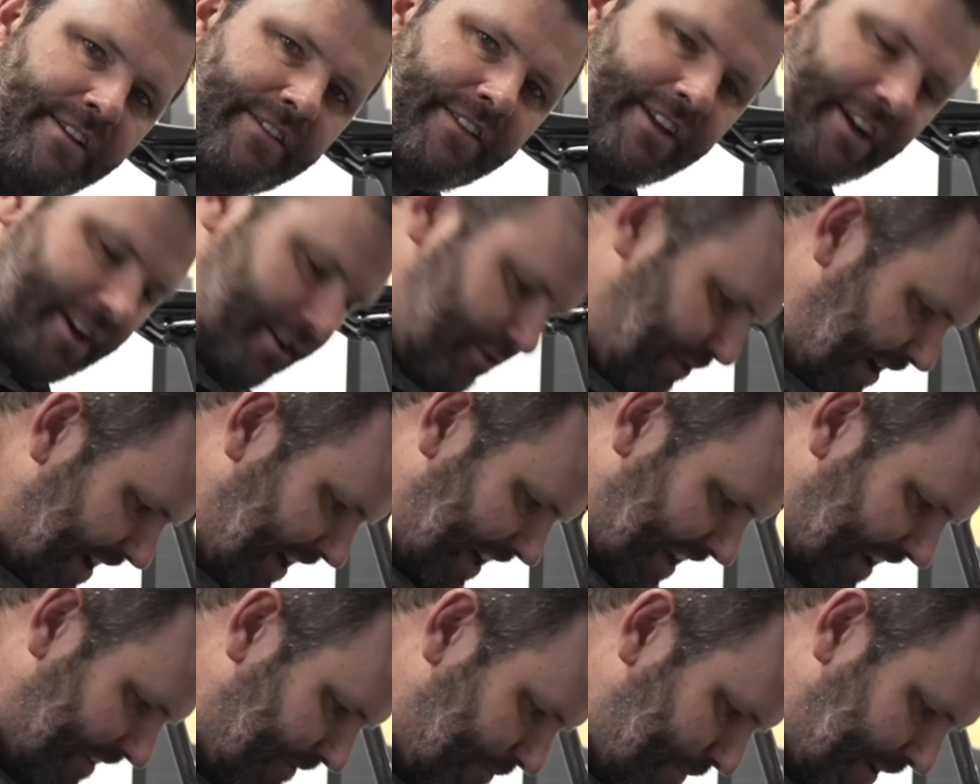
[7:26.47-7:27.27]
that
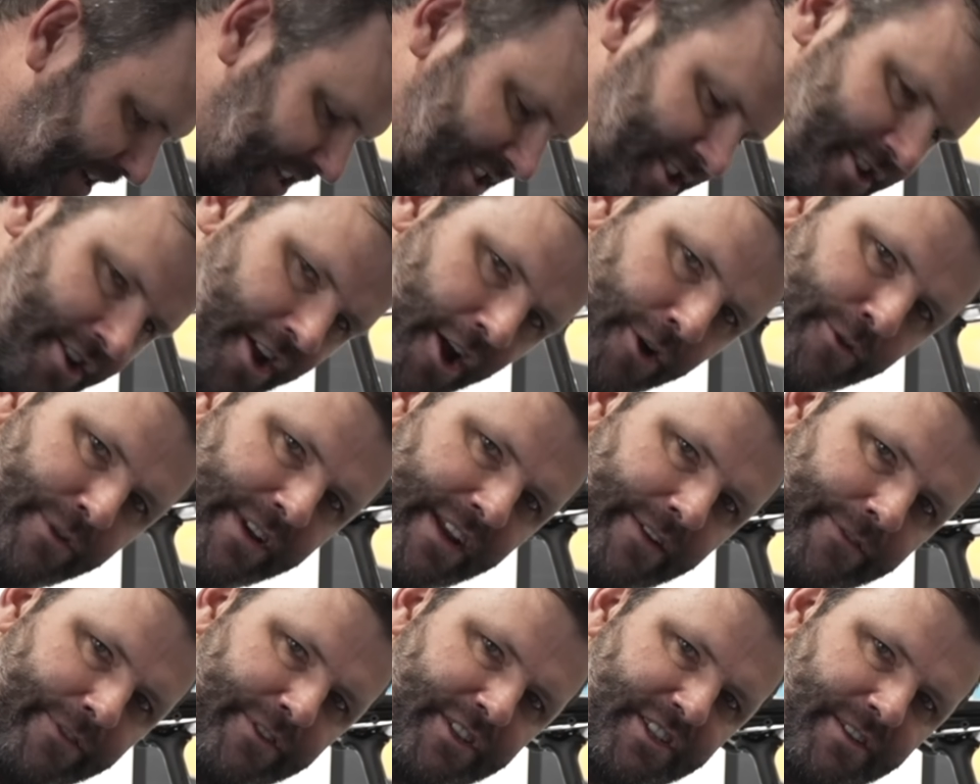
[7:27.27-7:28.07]
crank length makes no
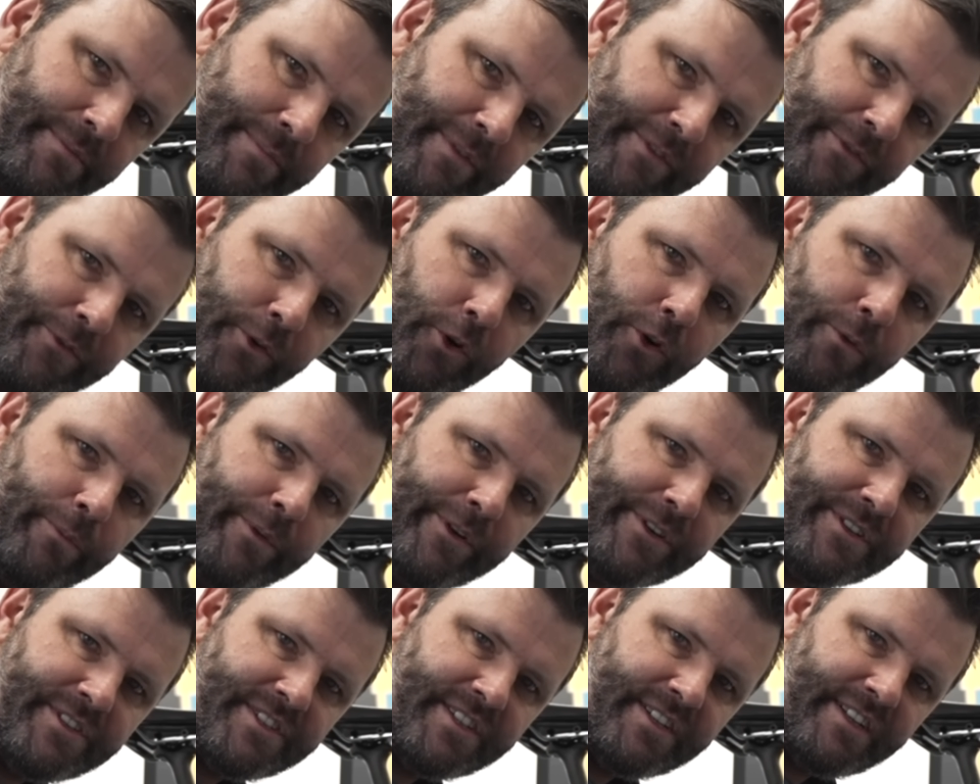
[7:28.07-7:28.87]
difference to
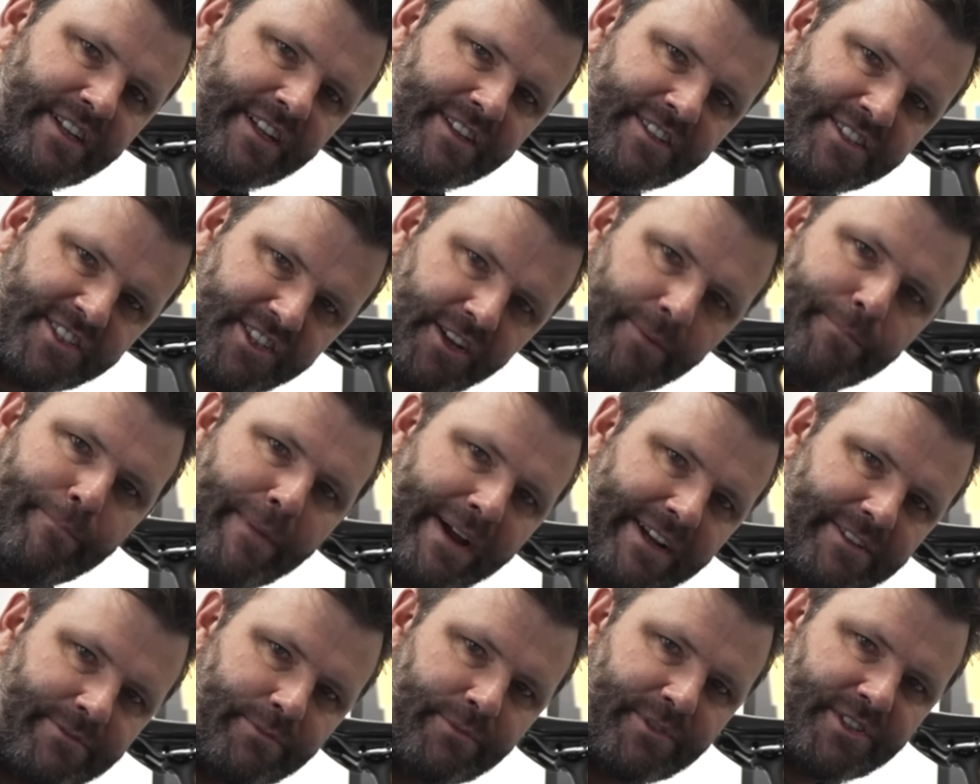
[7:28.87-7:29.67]
performance in
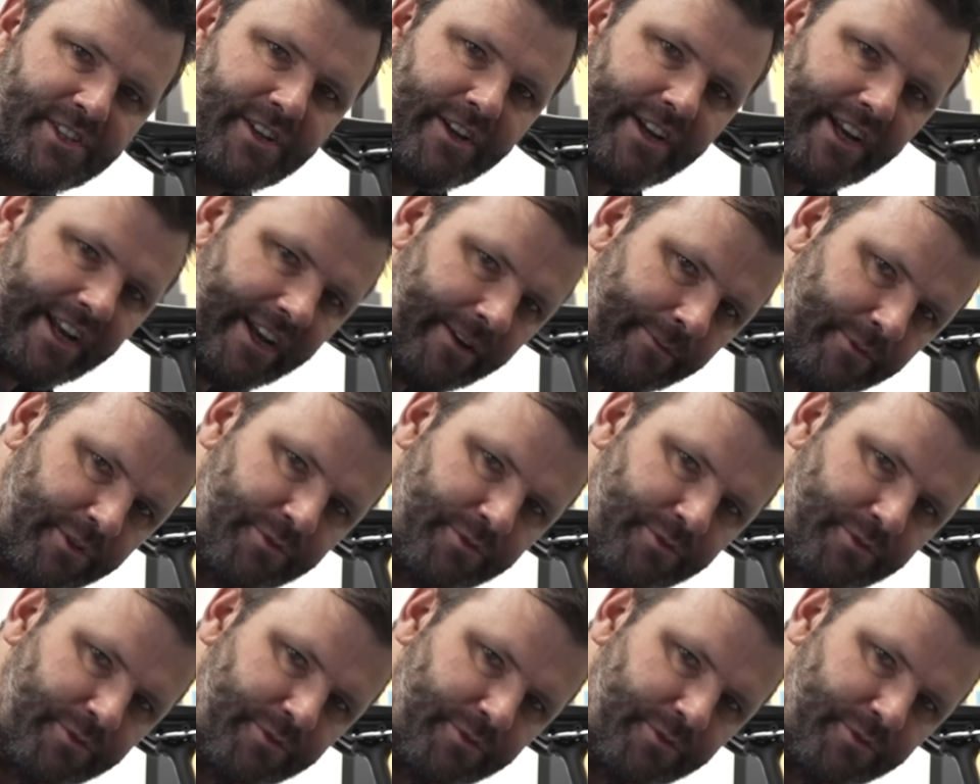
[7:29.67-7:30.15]
submaximal cycling,